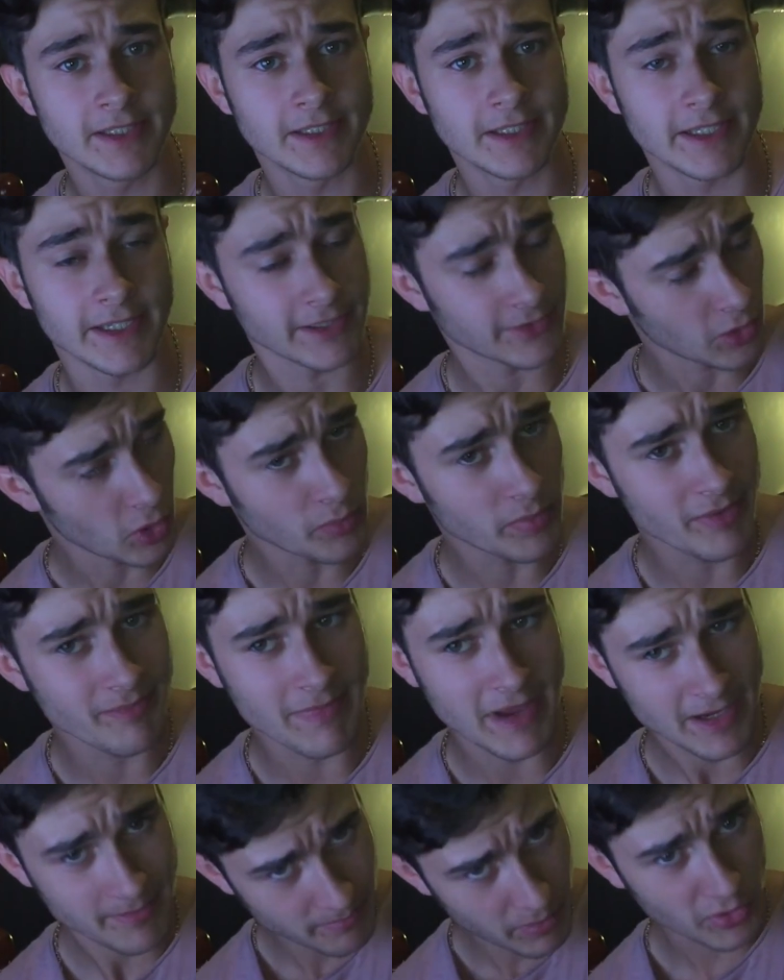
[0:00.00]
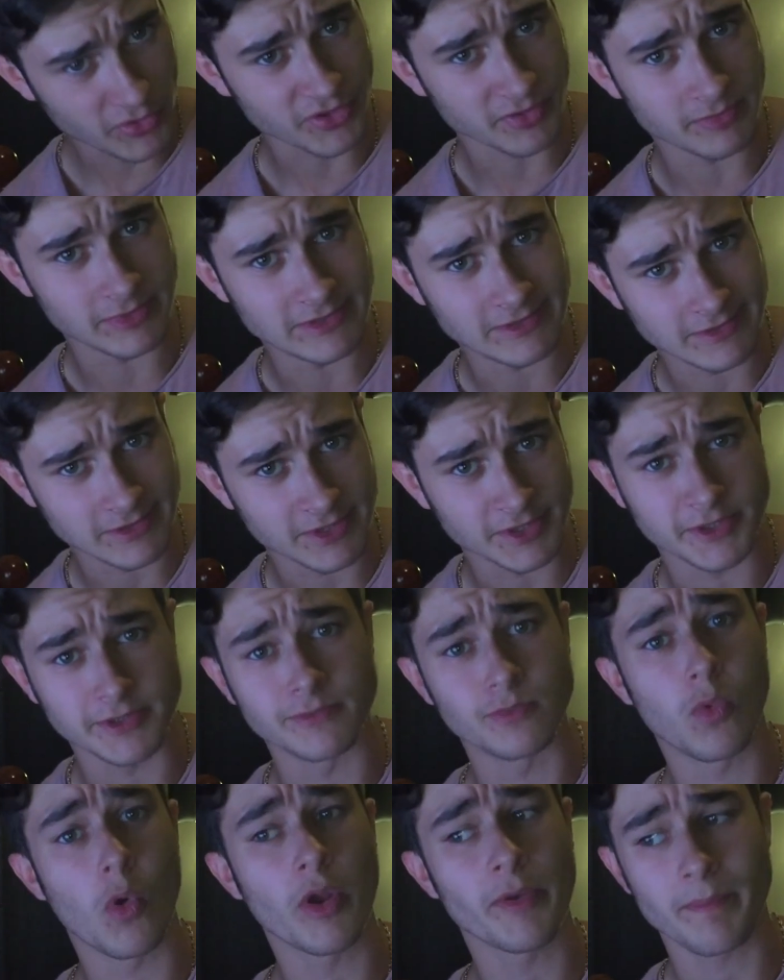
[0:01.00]
And it's all been made possible because
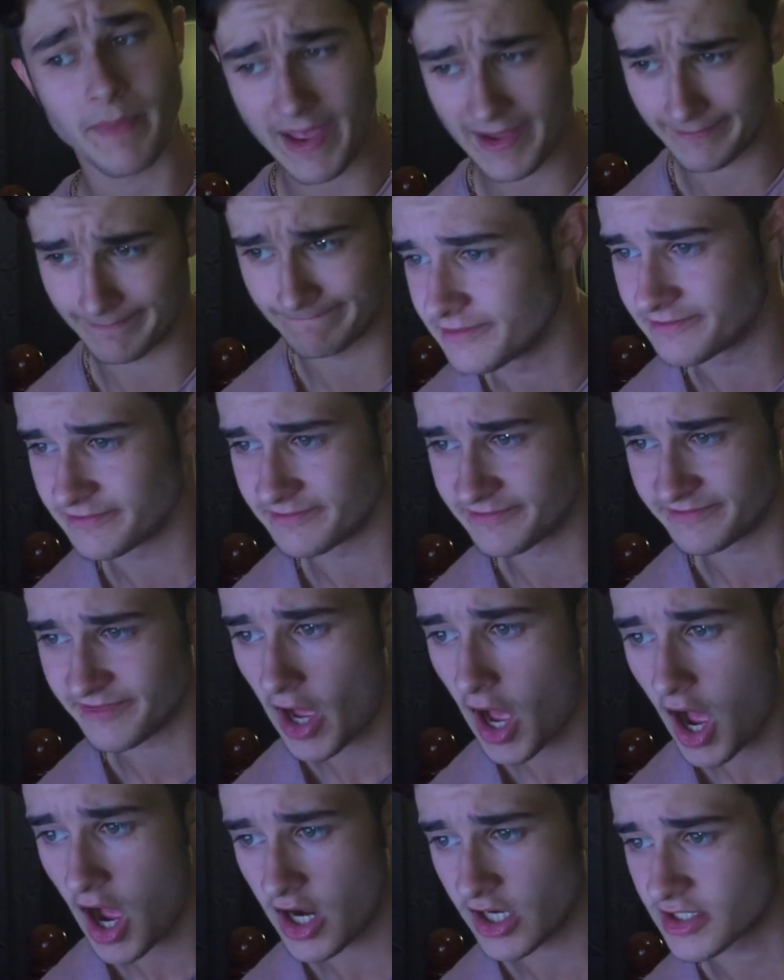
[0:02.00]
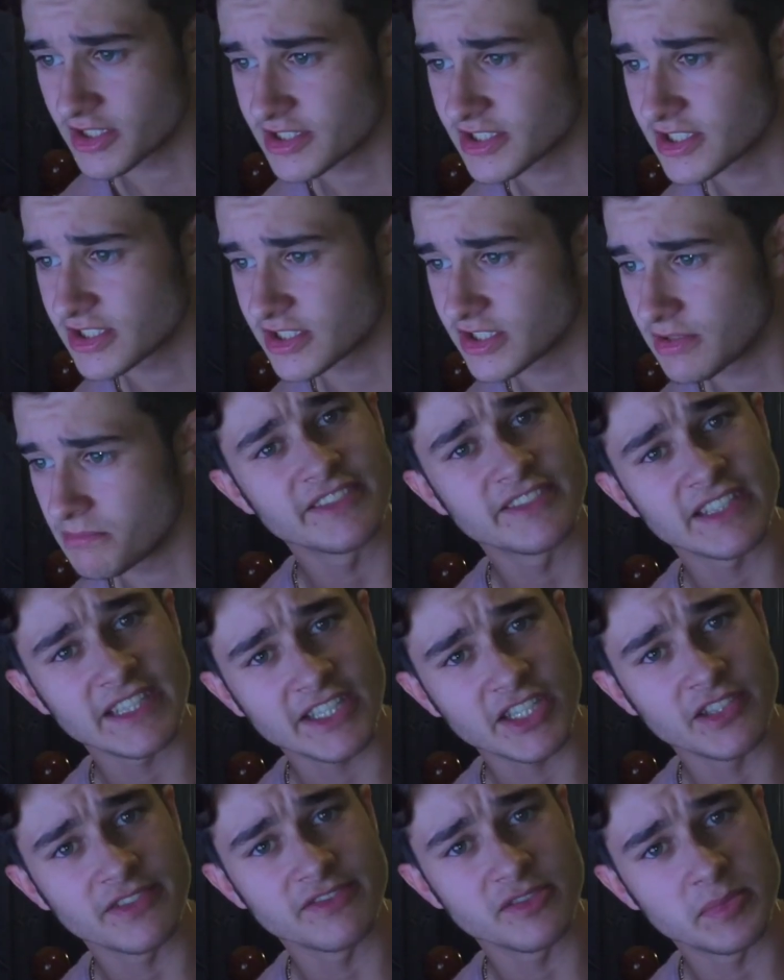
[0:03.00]
of one man, VARX.
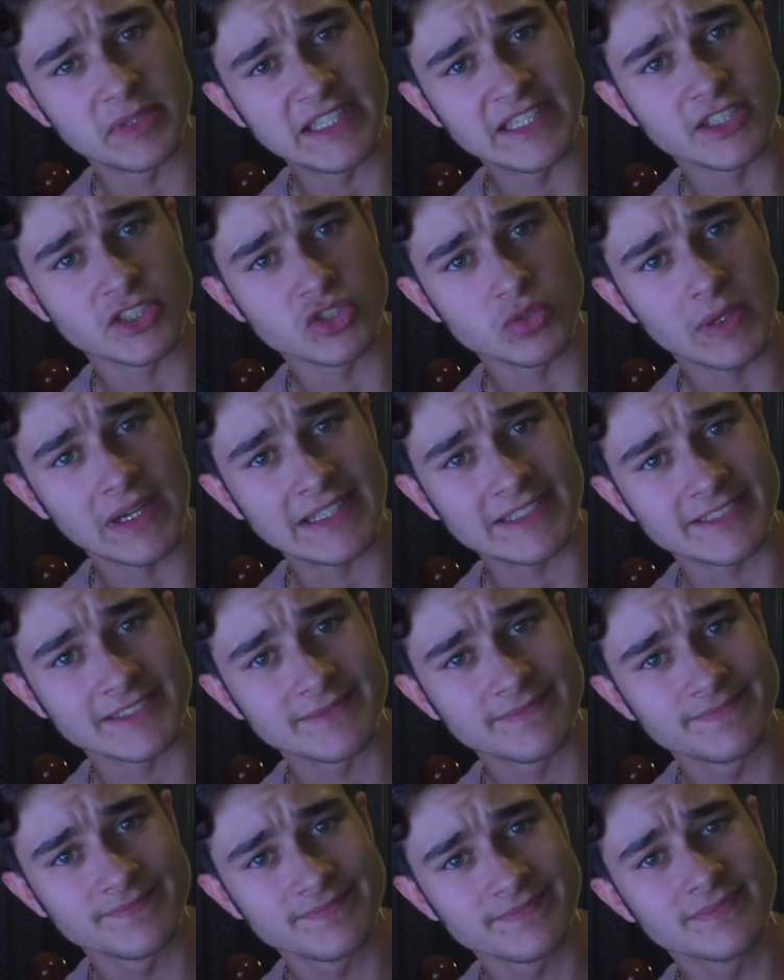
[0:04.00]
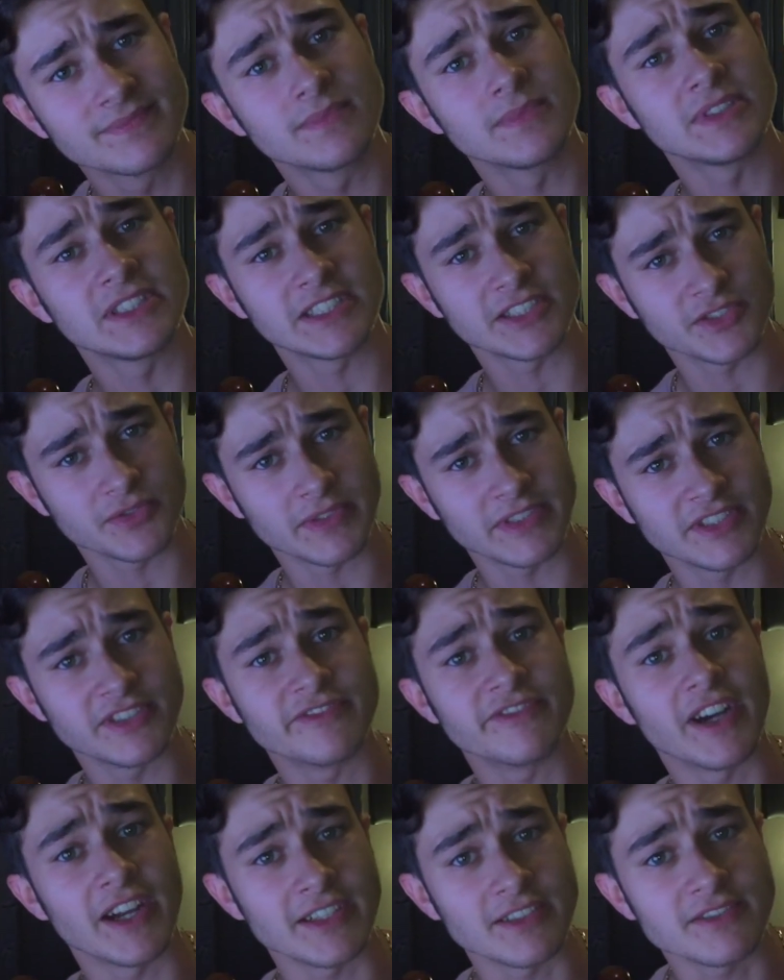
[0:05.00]
Thank you for being a twat. Let's read the
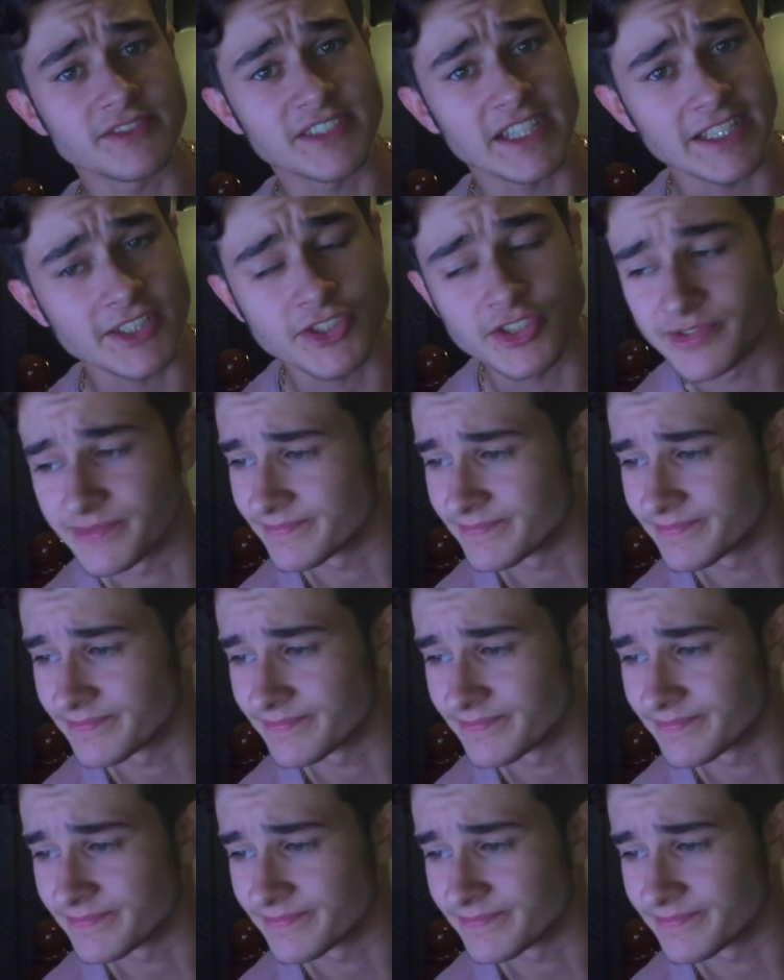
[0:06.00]
final section.